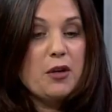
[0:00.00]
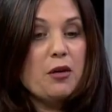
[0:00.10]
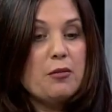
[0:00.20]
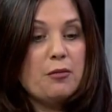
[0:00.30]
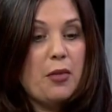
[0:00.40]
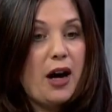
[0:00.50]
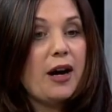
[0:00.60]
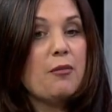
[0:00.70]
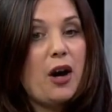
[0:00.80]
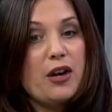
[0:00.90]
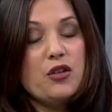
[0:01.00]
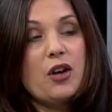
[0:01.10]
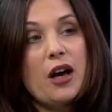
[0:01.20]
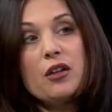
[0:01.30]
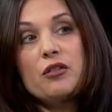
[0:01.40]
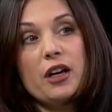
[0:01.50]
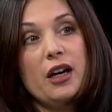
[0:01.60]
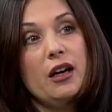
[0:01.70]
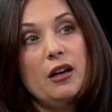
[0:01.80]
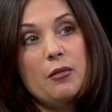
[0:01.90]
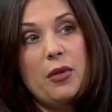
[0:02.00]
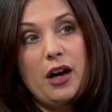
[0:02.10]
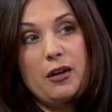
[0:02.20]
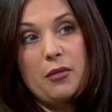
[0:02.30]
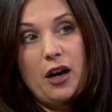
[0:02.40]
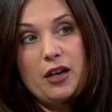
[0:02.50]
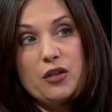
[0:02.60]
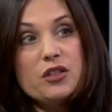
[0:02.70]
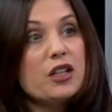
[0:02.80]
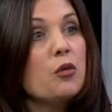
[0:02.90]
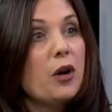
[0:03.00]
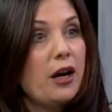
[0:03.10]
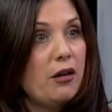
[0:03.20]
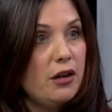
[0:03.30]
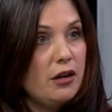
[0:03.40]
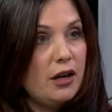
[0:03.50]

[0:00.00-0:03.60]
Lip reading: Maybe go buy new cutlery, buy new dinnerware.